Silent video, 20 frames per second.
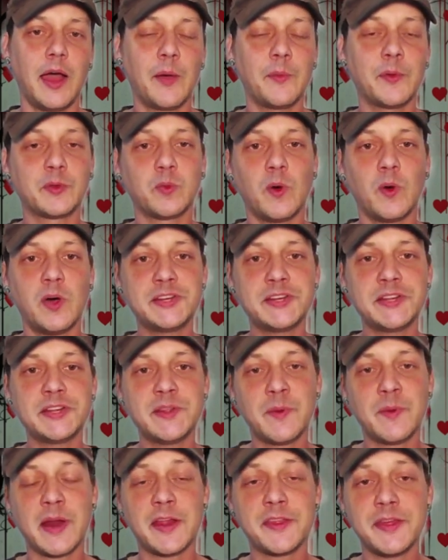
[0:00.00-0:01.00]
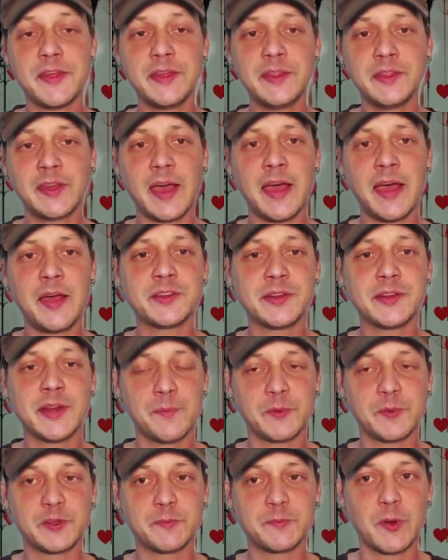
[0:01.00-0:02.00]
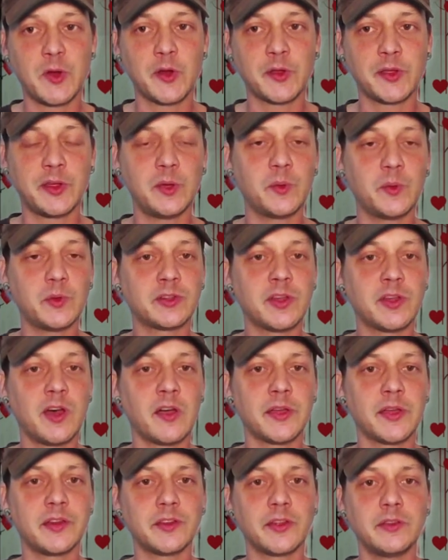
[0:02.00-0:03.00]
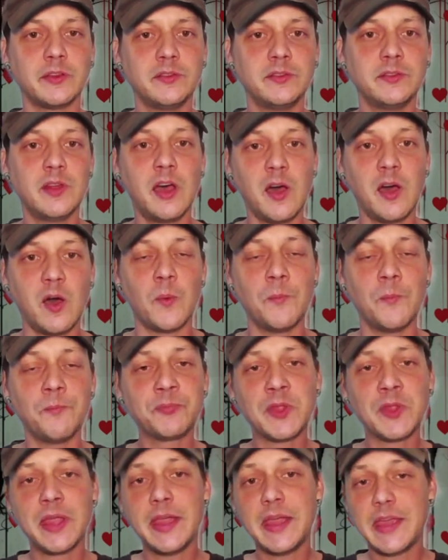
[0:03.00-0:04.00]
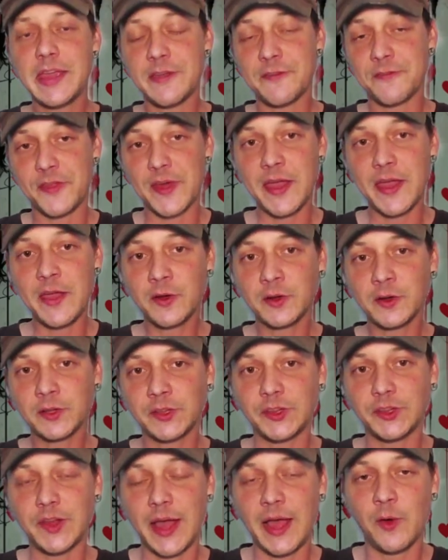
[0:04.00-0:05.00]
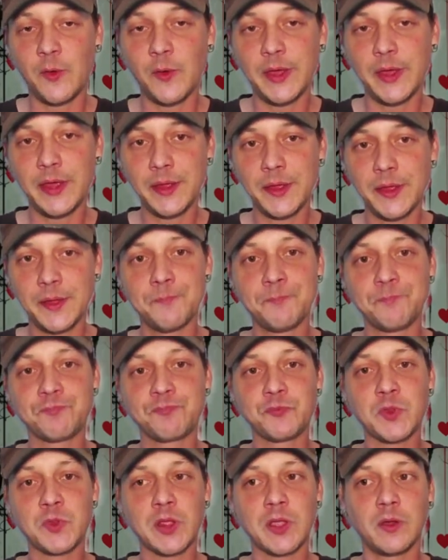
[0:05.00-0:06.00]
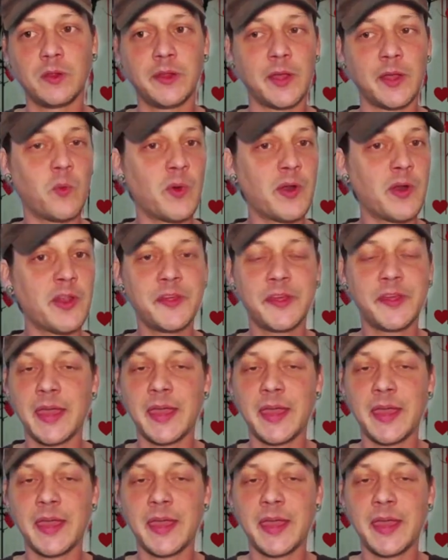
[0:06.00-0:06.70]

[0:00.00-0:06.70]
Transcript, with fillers: I was watching them and I think the guy's name was Sparky who was talking. He's like, "No, if they are allowing like one of the